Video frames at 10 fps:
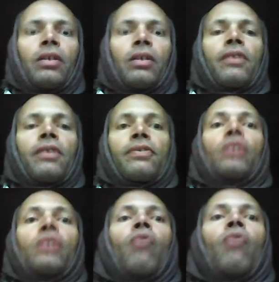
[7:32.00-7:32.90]
It is
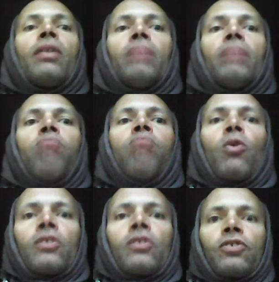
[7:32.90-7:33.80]
equally
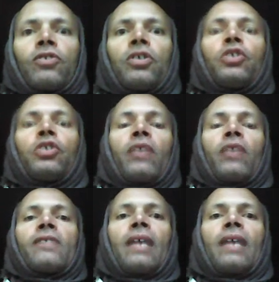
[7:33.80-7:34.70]
important to
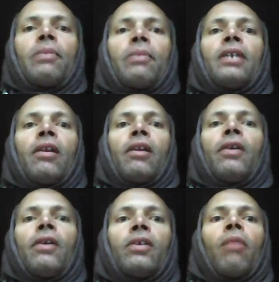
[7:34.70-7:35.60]
examine and
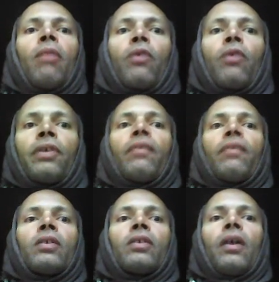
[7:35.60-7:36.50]
learn about the
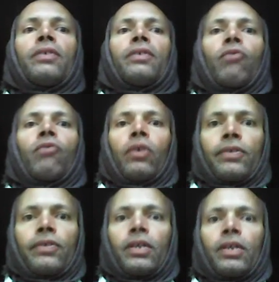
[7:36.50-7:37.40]
different kinds of
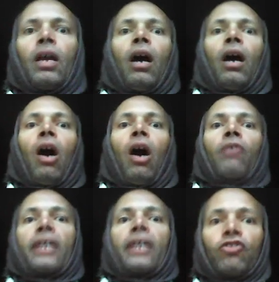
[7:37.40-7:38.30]
words, how
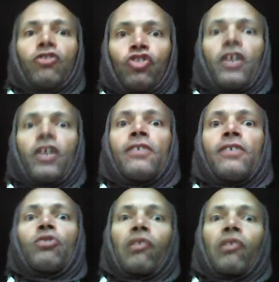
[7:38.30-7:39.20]
they can
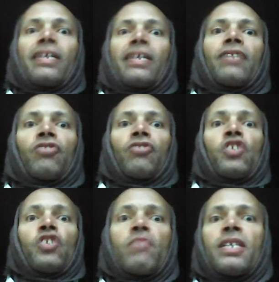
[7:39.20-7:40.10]
change to create
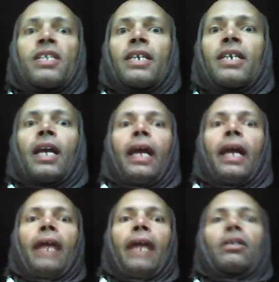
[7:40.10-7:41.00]
new meaning,
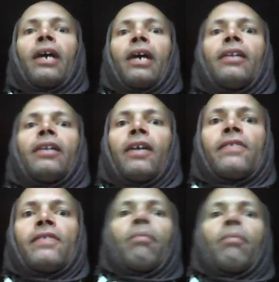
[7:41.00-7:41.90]
and the
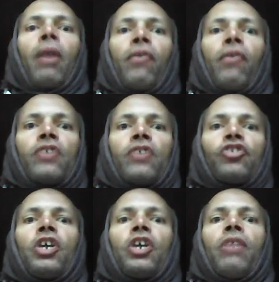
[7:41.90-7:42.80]
guidelines by
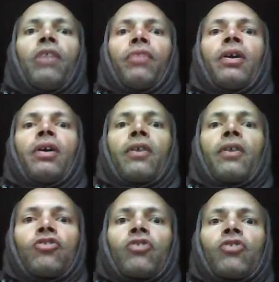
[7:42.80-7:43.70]
which they are
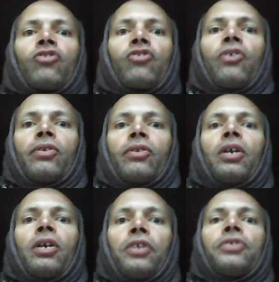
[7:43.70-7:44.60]
structured
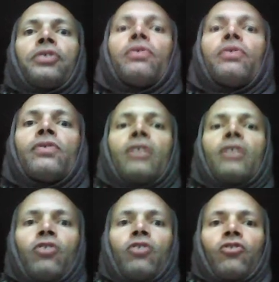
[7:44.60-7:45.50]
into
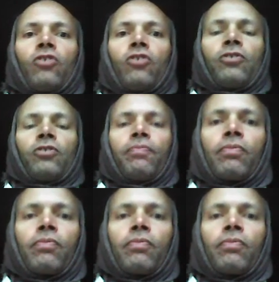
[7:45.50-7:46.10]
sentences.